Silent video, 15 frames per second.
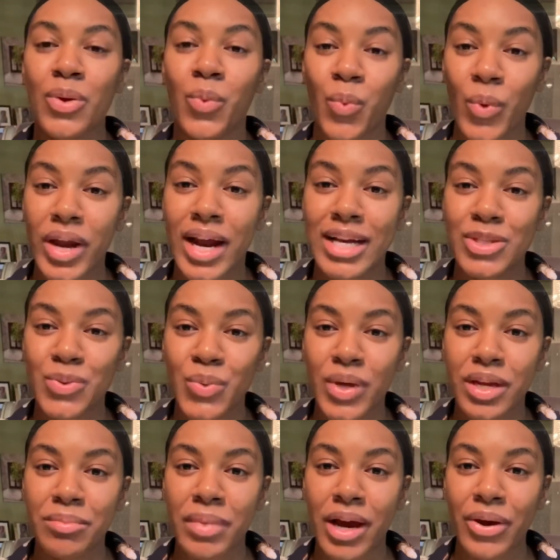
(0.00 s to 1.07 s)
when I do
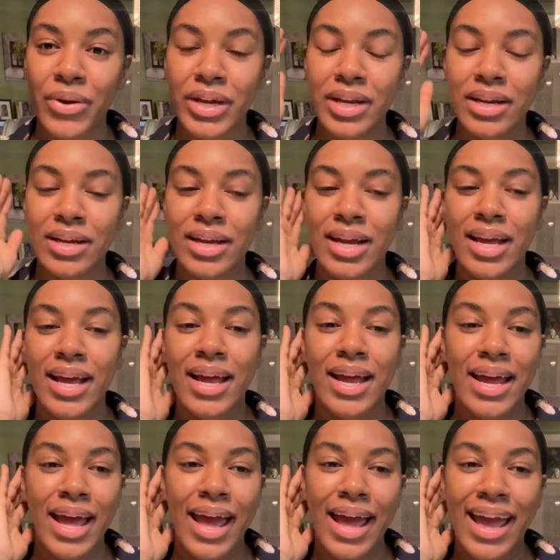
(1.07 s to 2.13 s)
get married.
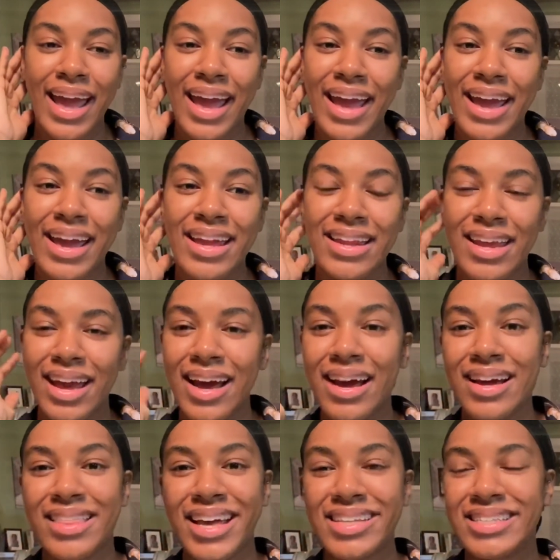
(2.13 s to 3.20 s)
And
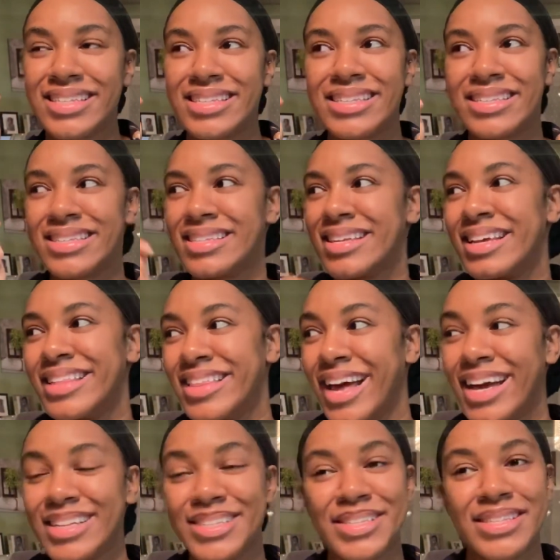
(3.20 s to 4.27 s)
yeah, that's
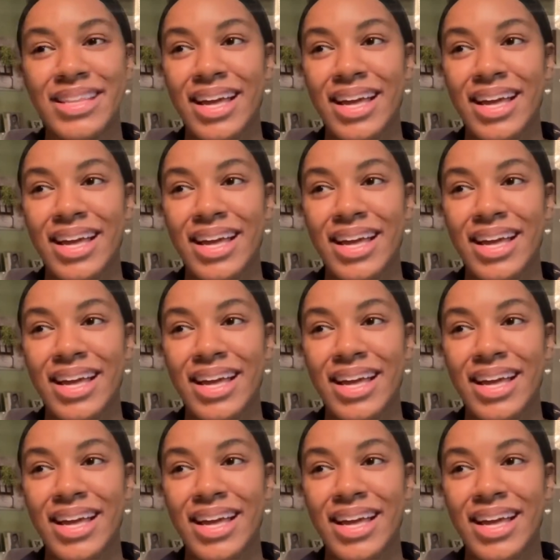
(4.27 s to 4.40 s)
that.